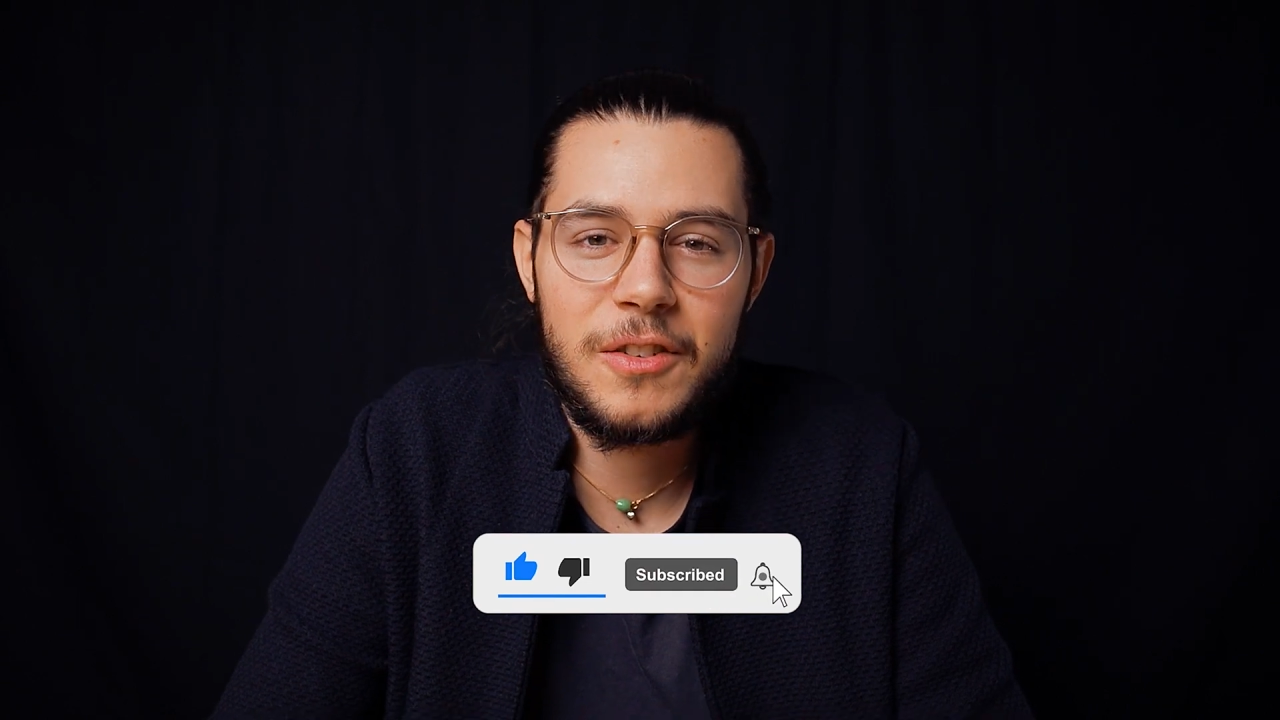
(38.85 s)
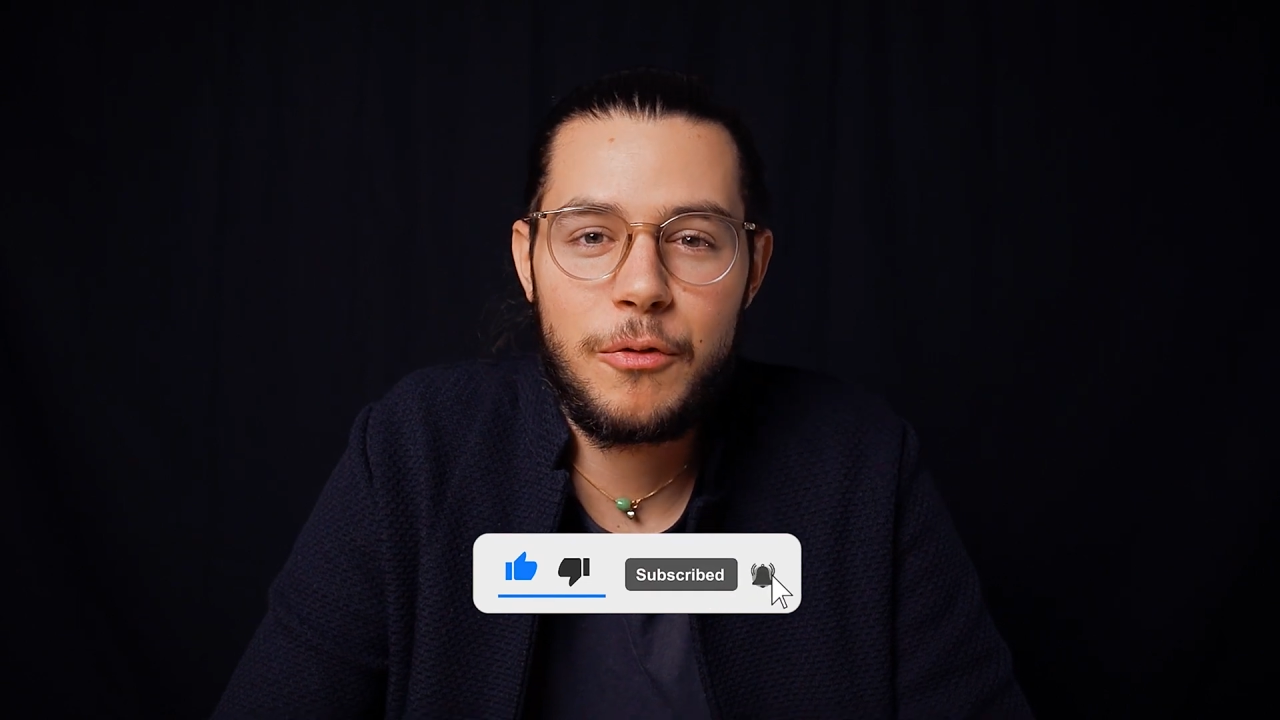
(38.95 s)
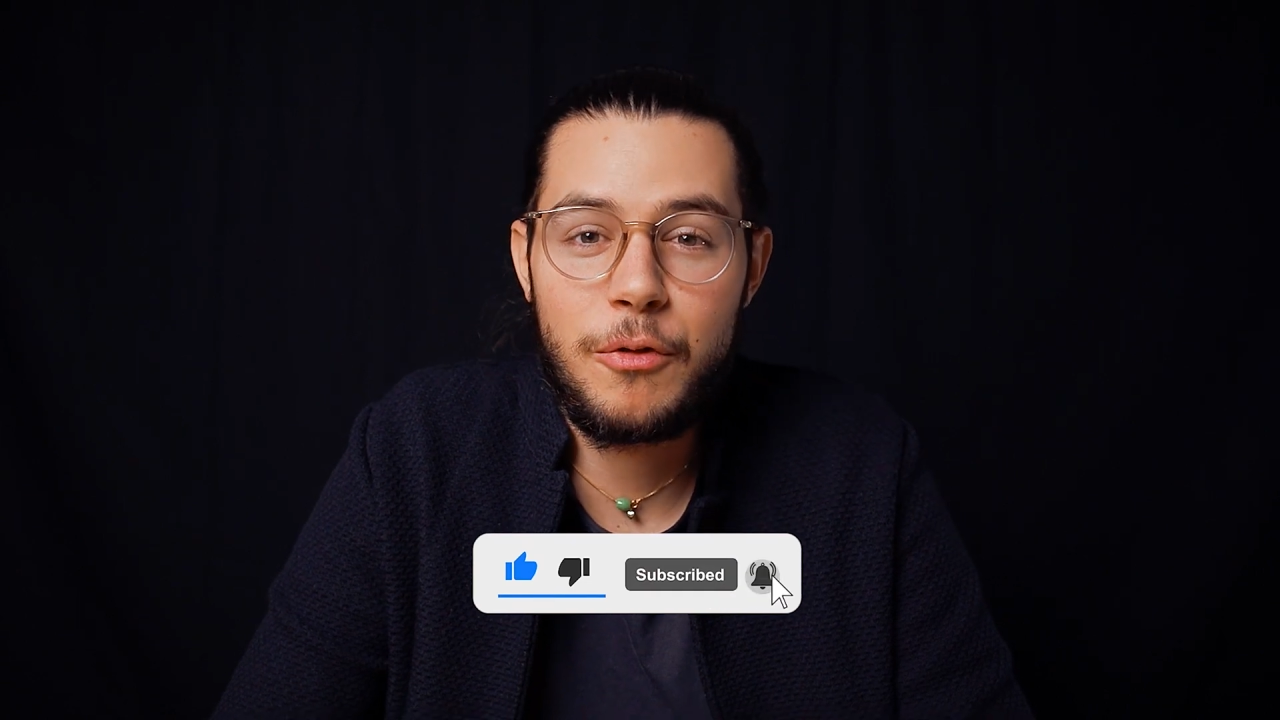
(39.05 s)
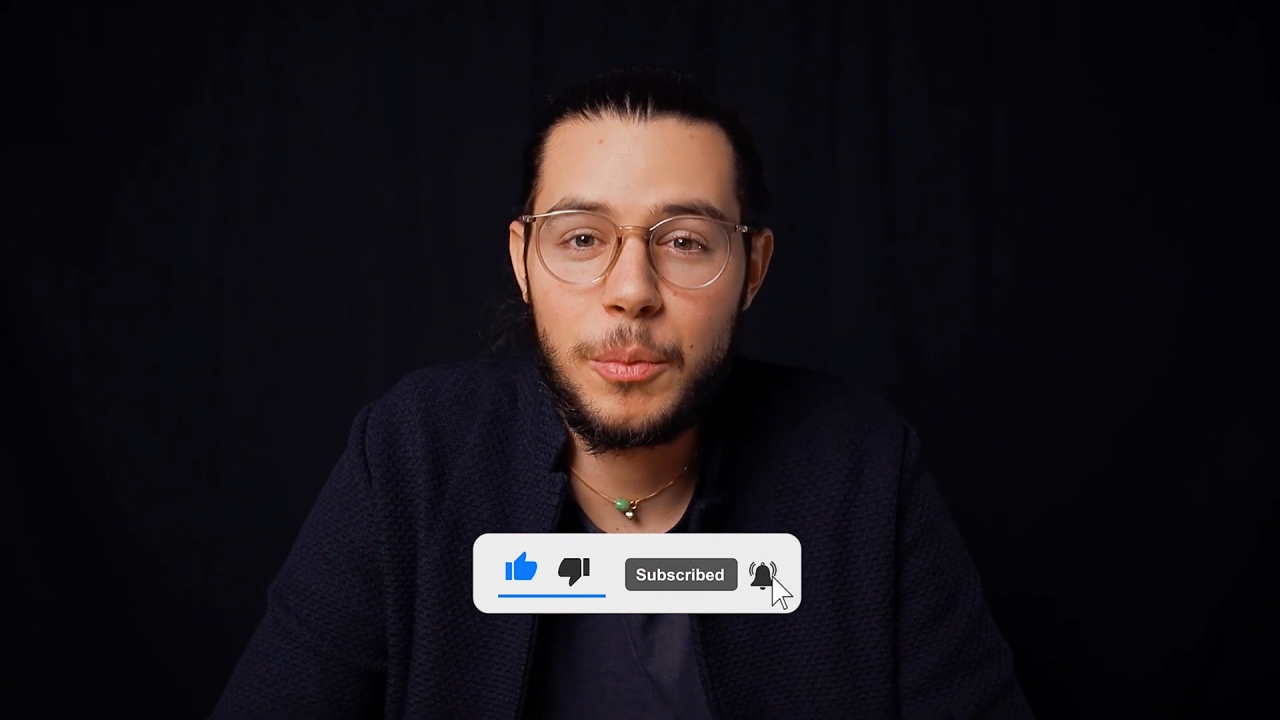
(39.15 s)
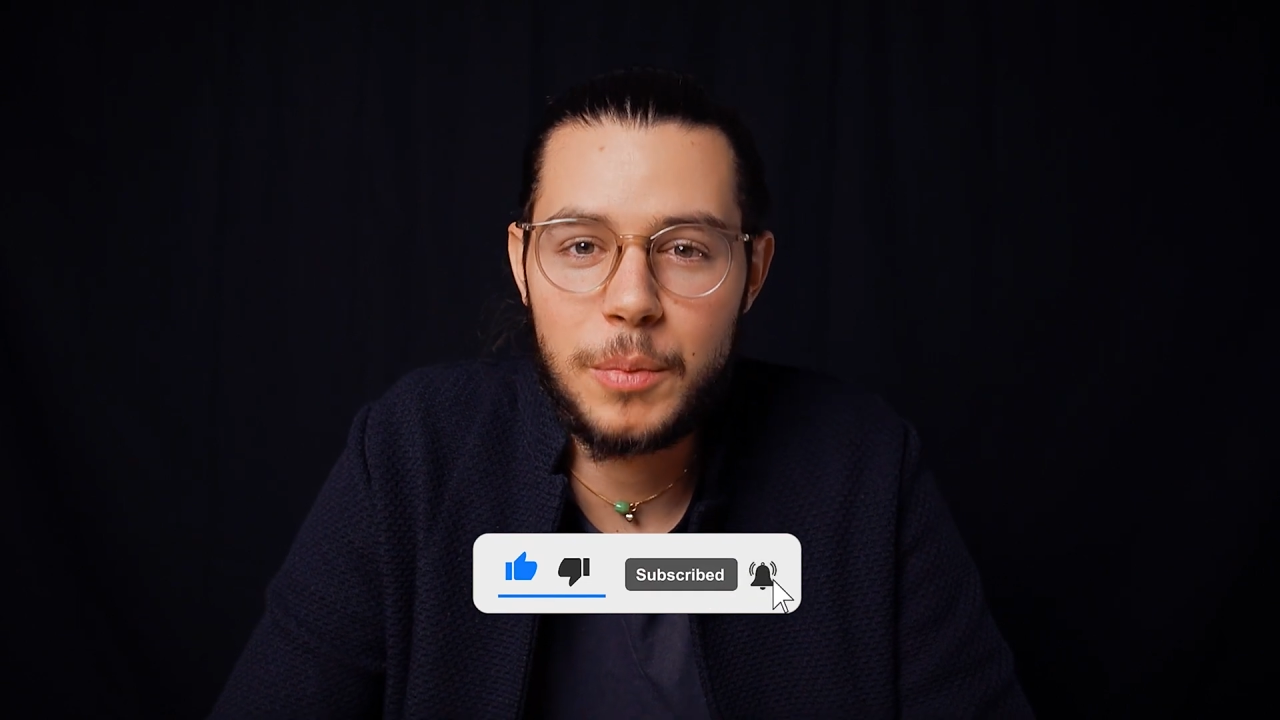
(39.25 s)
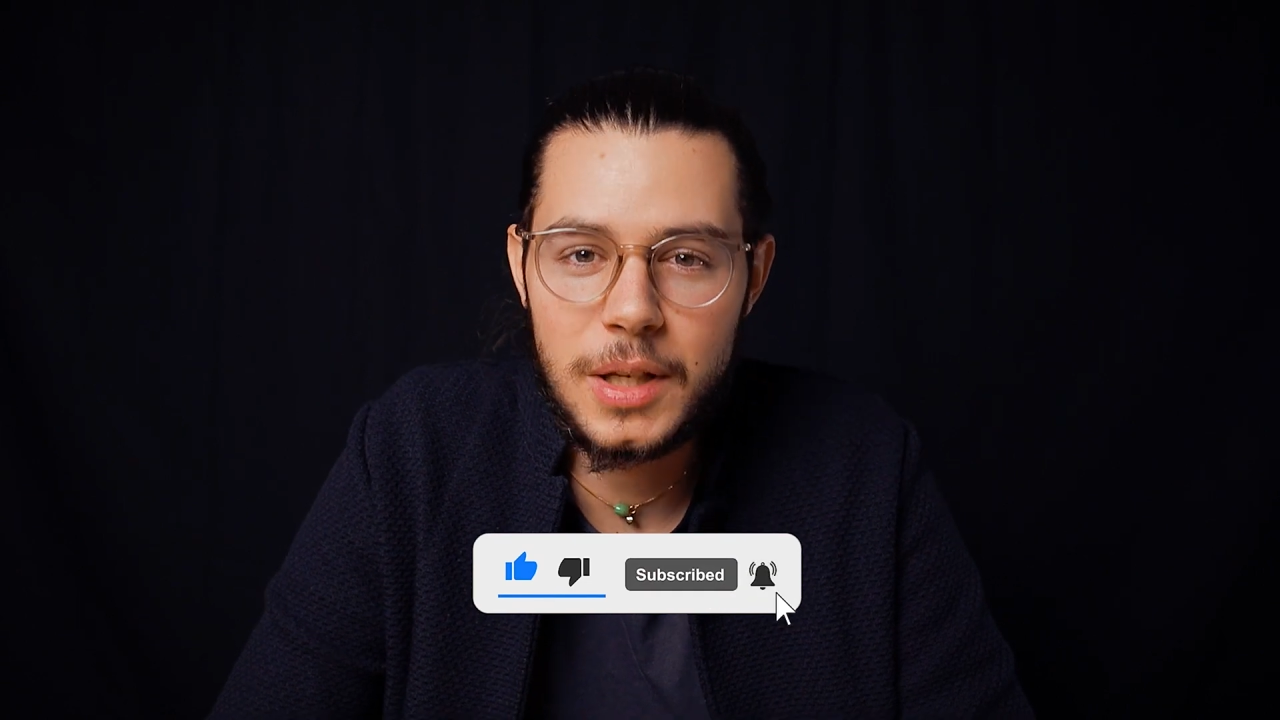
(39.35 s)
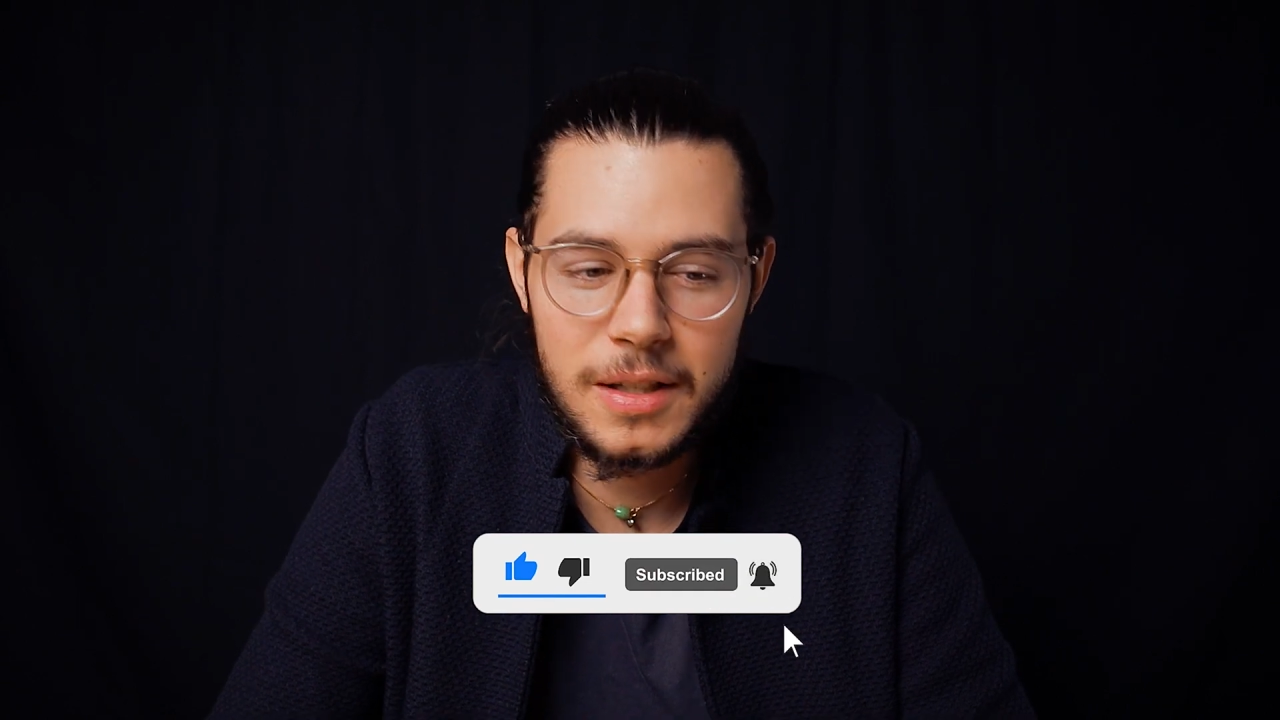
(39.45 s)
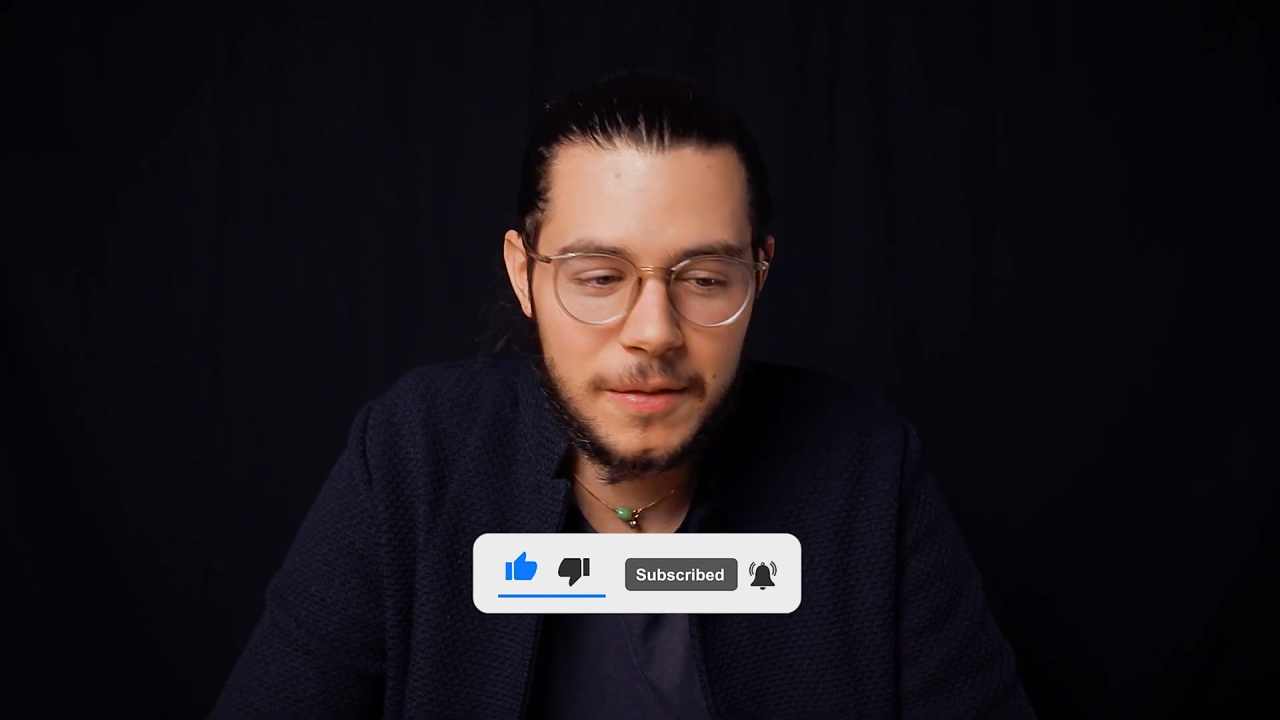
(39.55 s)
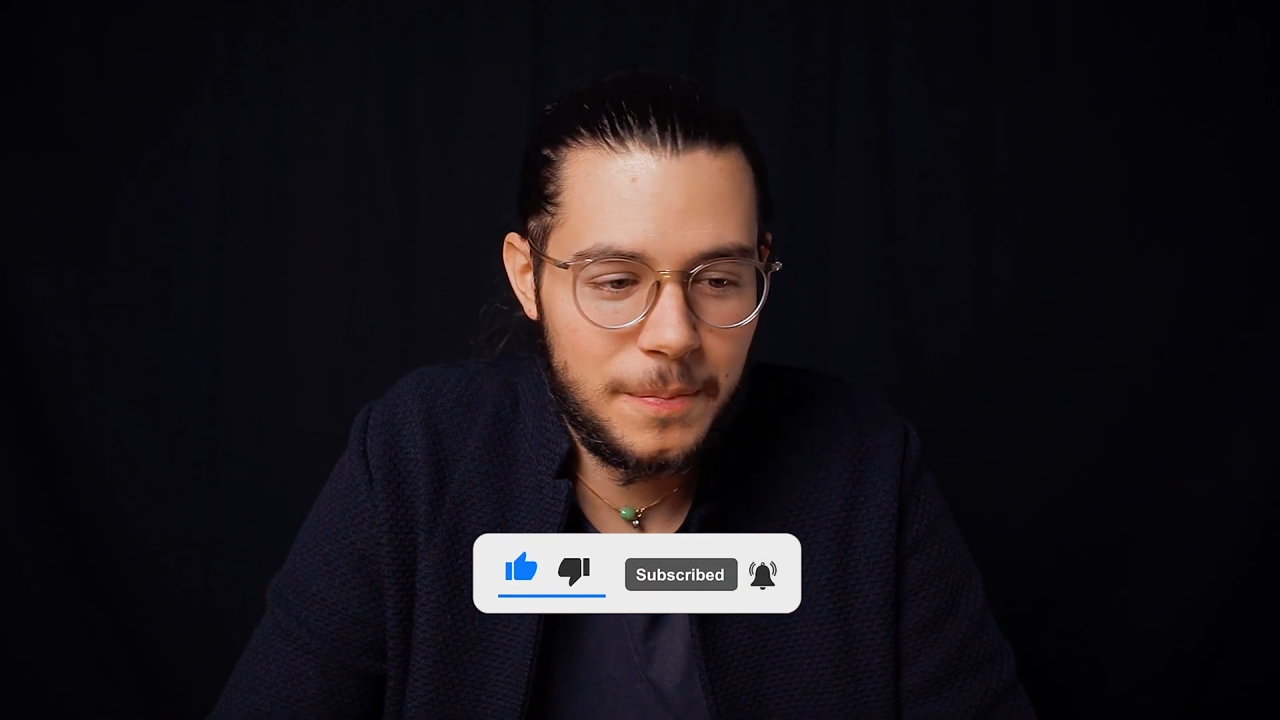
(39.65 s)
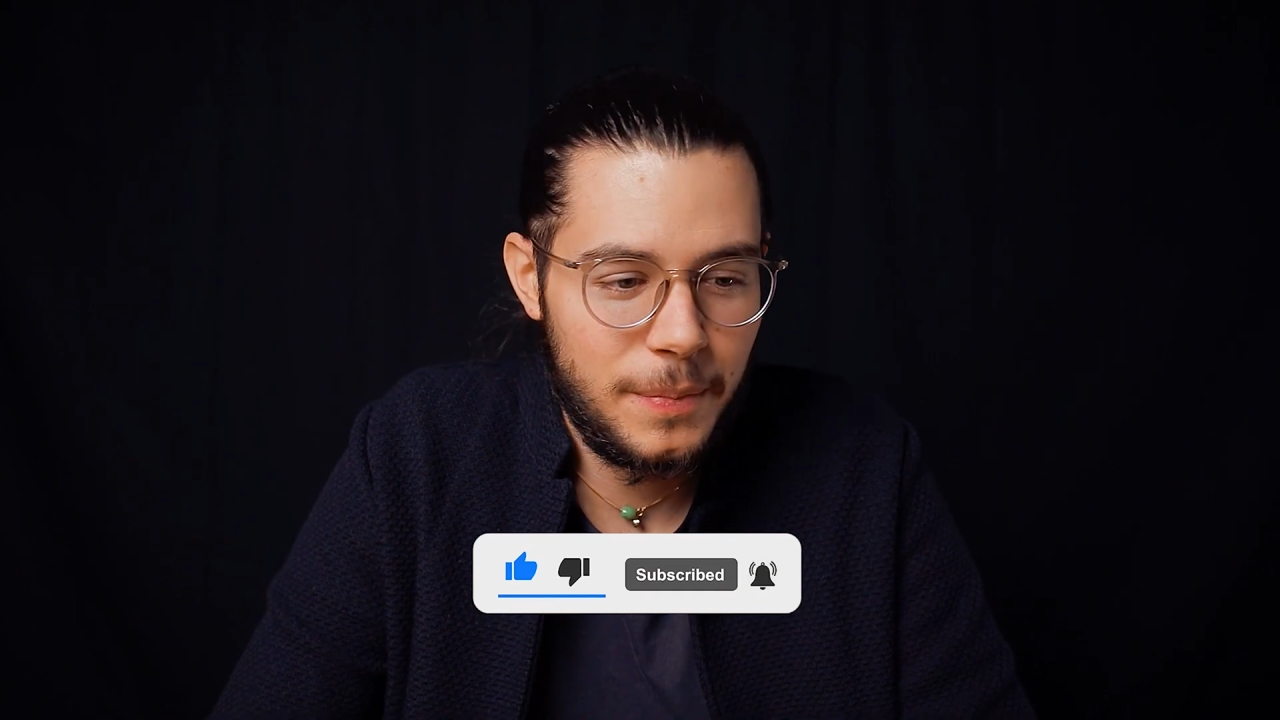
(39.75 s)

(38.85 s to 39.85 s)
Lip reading: for me.